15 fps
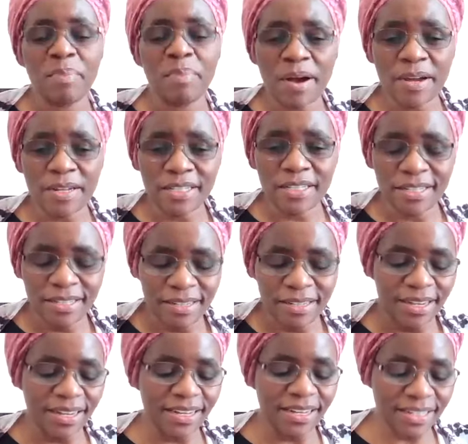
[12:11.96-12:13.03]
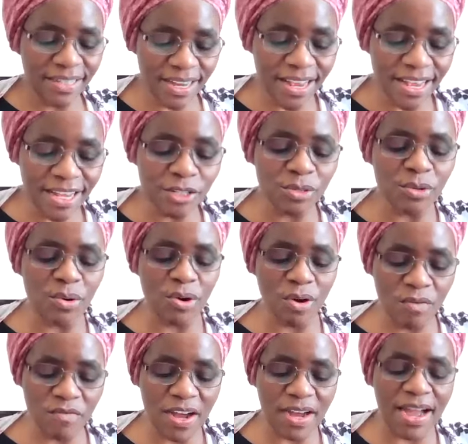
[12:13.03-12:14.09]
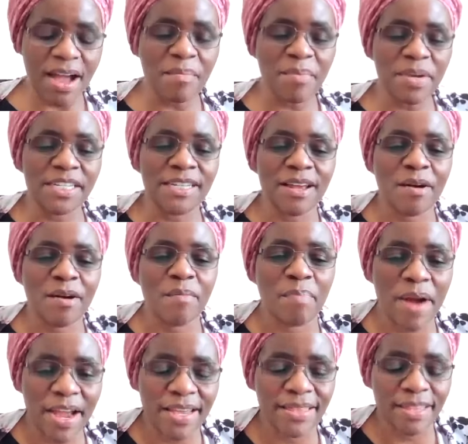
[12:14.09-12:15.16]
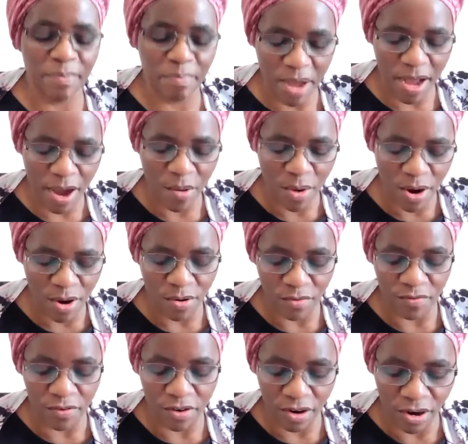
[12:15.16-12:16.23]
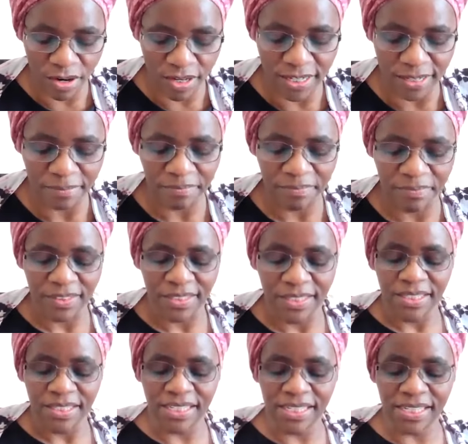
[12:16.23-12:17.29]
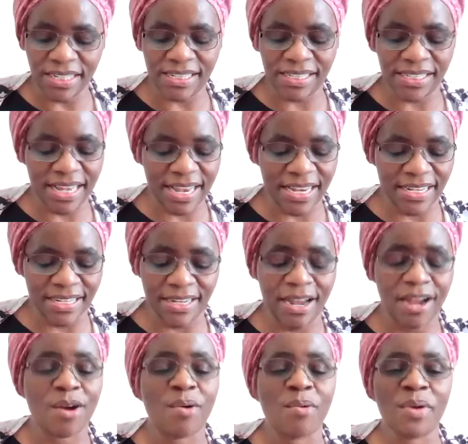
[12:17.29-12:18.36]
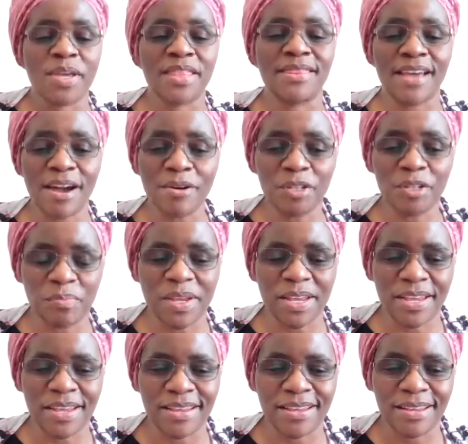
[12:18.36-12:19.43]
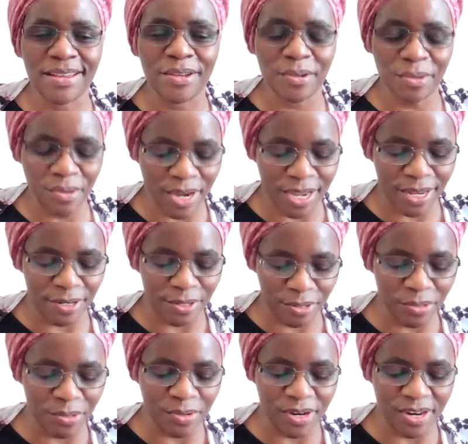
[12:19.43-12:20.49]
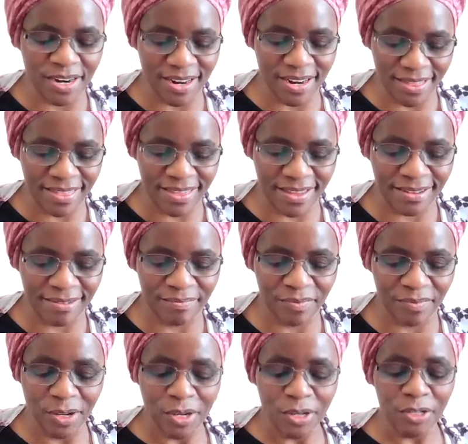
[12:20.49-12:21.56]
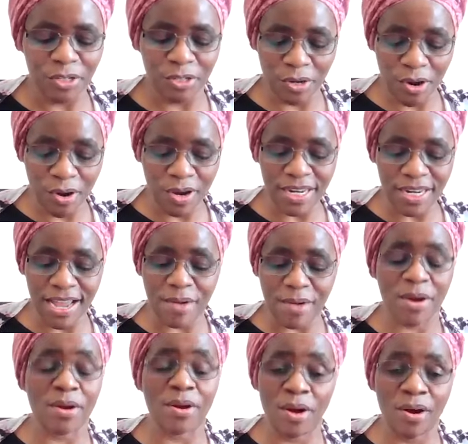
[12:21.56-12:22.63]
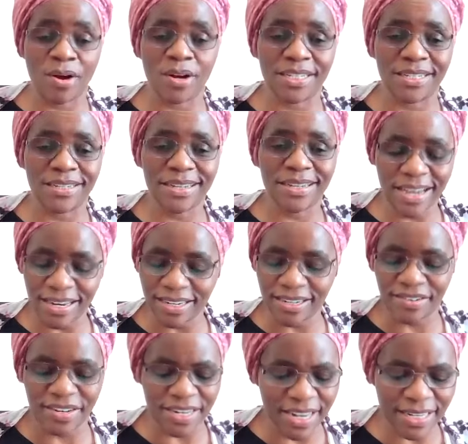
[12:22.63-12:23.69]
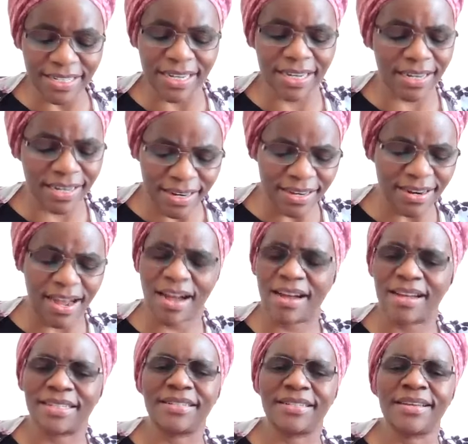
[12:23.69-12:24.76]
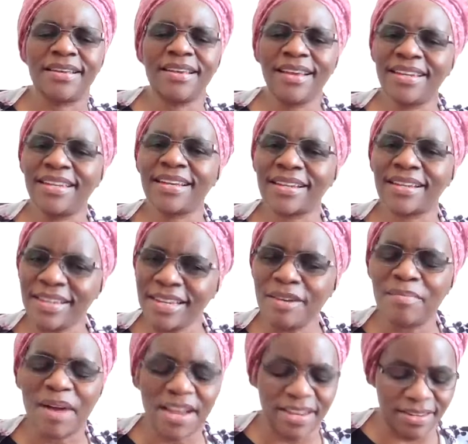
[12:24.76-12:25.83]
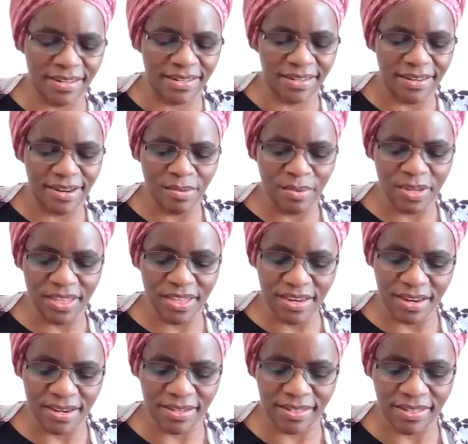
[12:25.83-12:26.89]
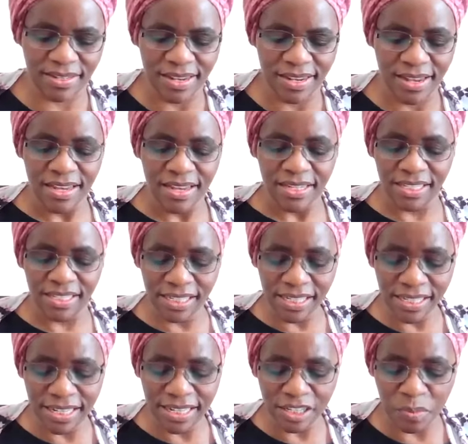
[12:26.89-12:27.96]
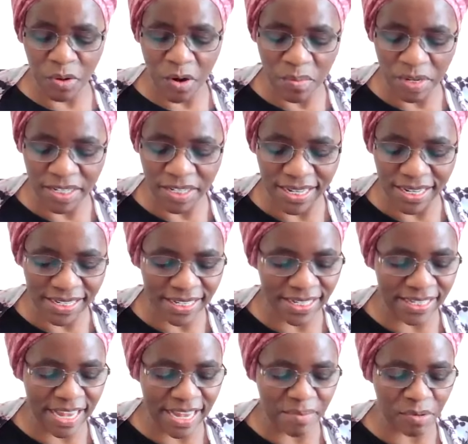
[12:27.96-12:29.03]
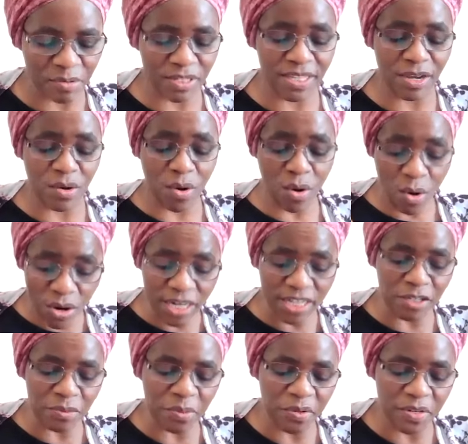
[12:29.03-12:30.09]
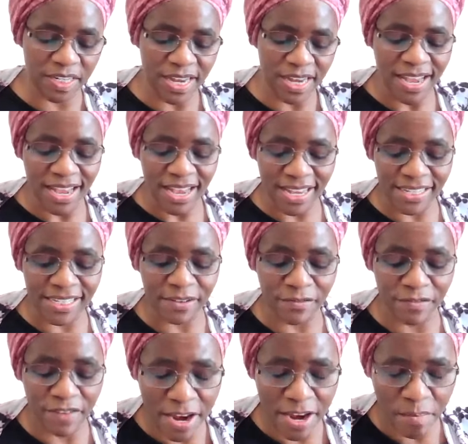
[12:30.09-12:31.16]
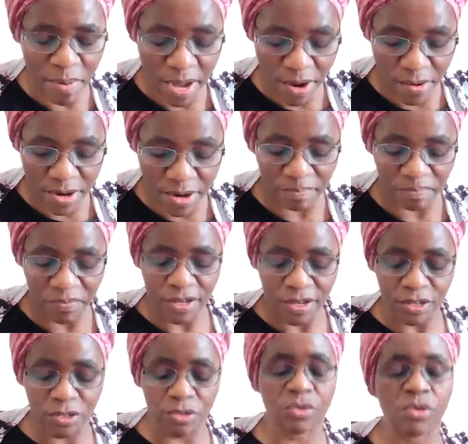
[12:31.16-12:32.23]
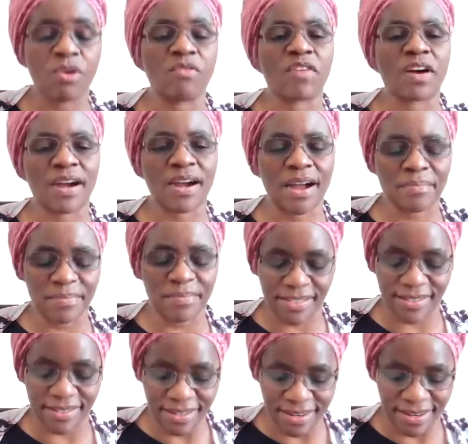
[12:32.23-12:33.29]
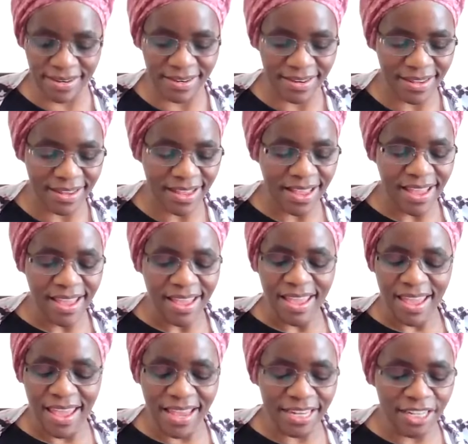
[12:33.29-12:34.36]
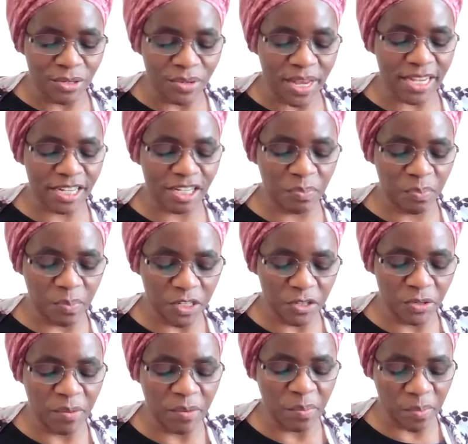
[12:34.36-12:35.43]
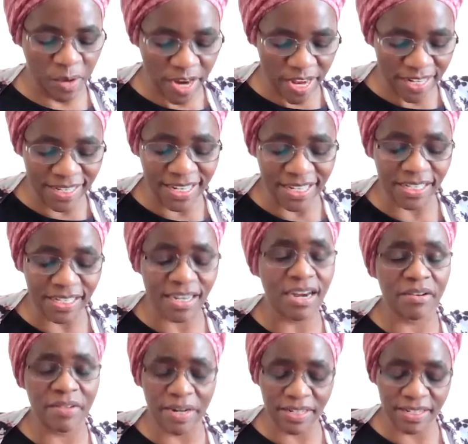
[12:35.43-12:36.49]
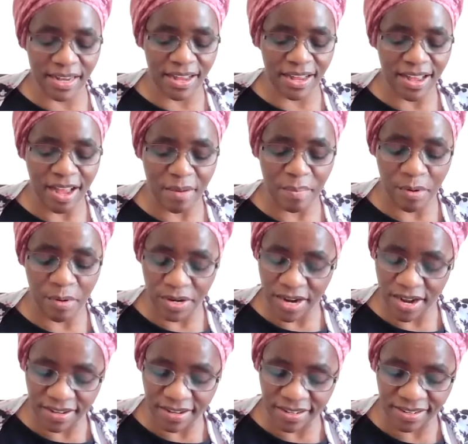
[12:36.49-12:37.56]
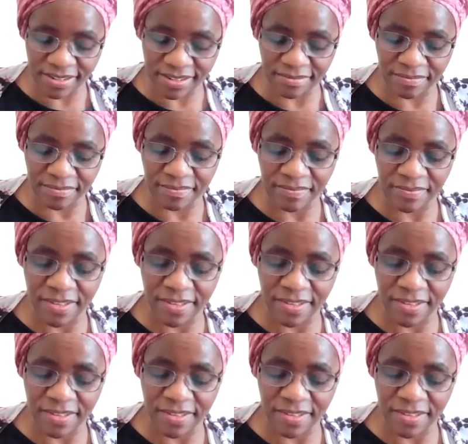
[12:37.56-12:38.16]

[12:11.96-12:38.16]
but it is to overcome it by the power of God. Jesus said, without me, you can do nothing. Surely our God can create a clean heart and a clean mind within us. Jesus promised his disciples the Holy Spirit as divine power to overcome sin and to impress his character upon us.